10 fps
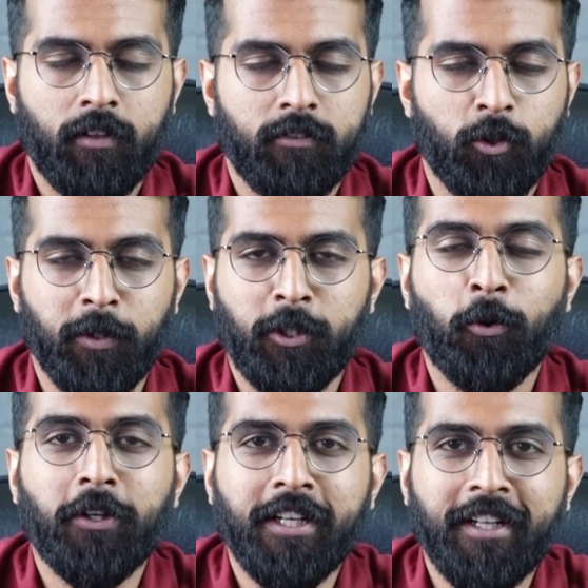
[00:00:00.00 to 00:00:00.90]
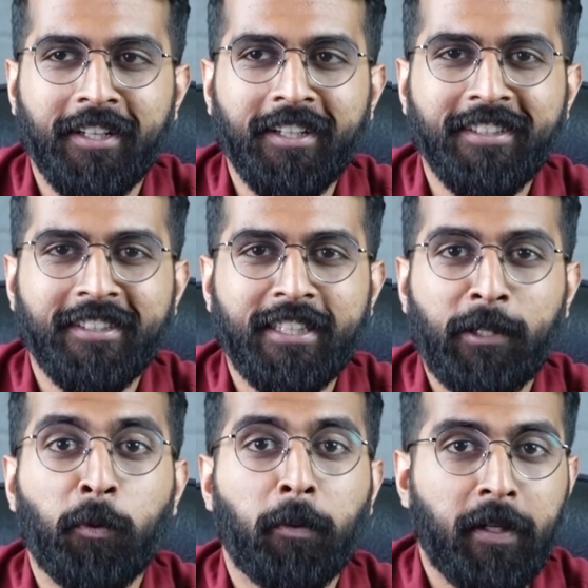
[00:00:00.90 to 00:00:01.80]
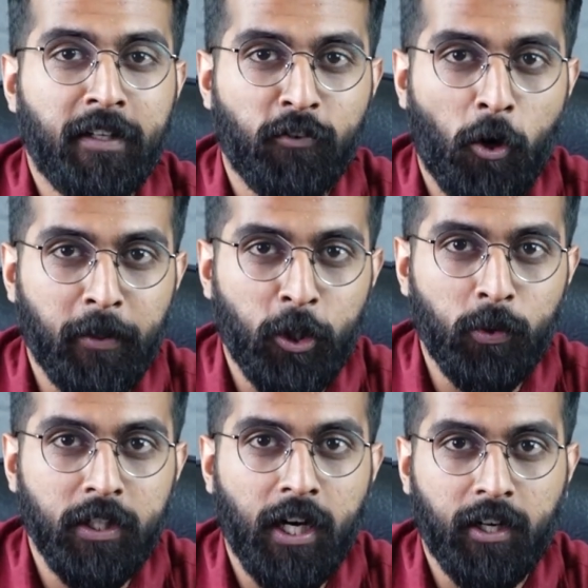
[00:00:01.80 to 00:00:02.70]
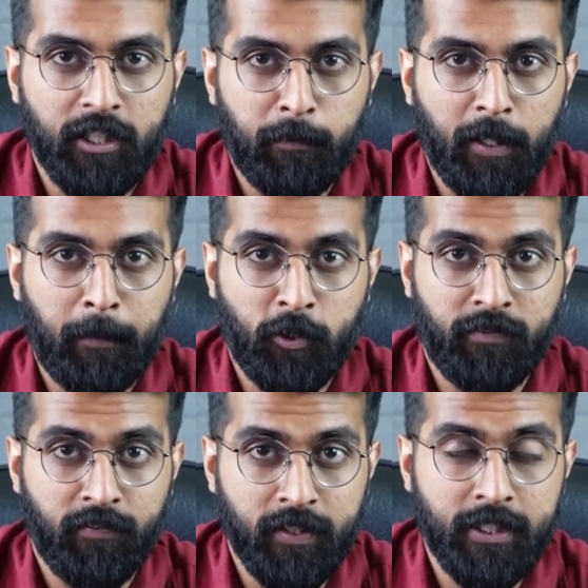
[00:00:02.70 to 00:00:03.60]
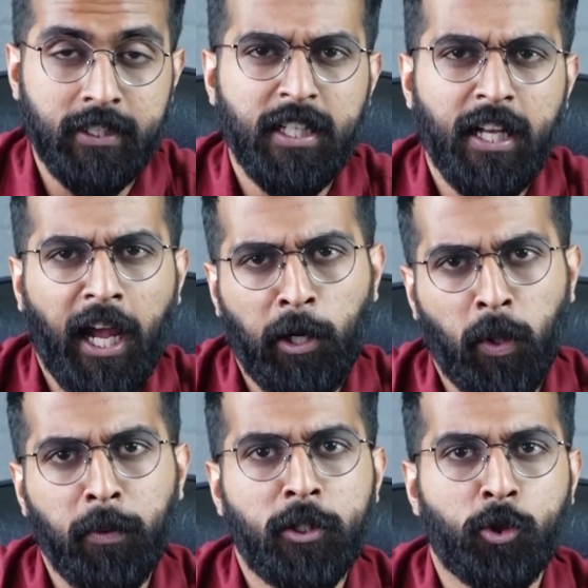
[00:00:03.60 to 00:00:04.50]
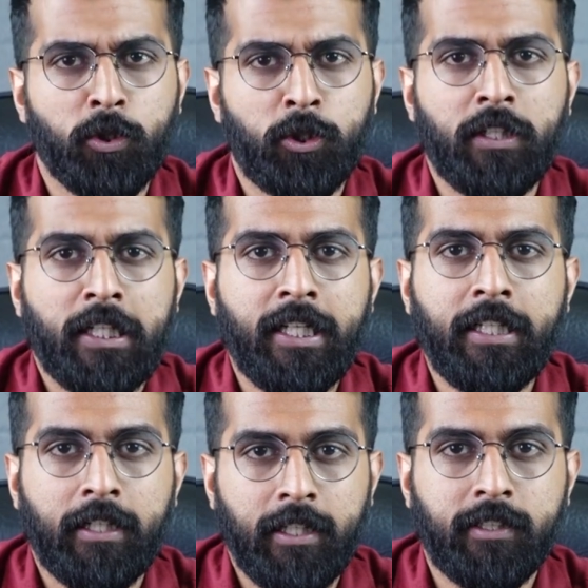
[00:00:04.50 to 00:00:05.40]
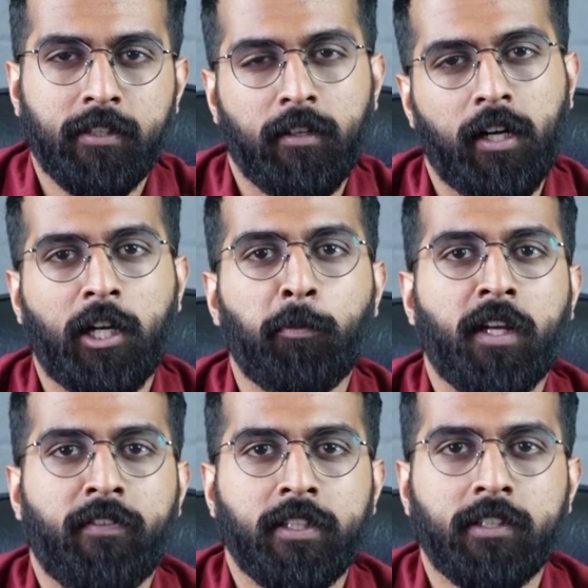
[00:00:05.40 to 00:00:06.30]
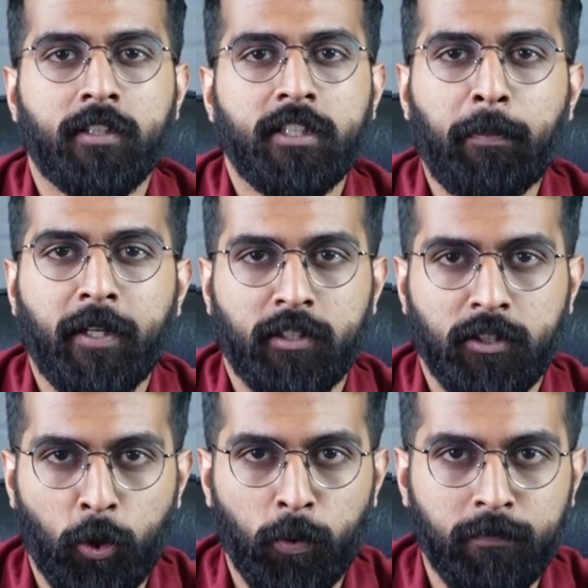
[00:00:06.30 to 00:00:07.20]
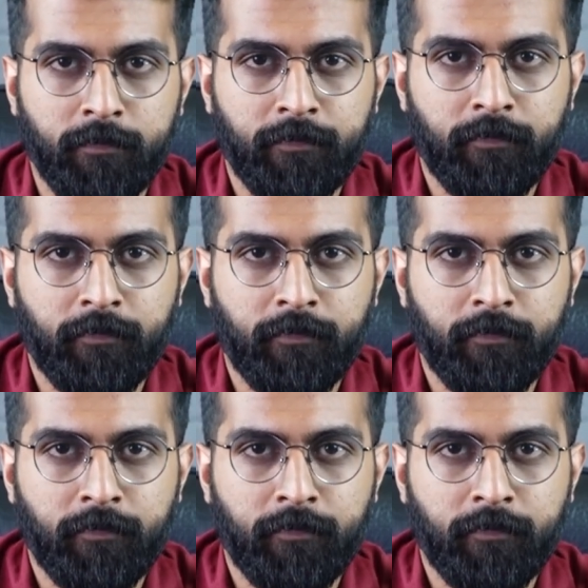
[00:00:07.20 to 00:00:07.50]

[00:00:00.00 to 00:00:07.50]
So we told you earlier that we would be informing you regarding the purpose of the visit and why we chose to delay it later until we have entered the patient's home.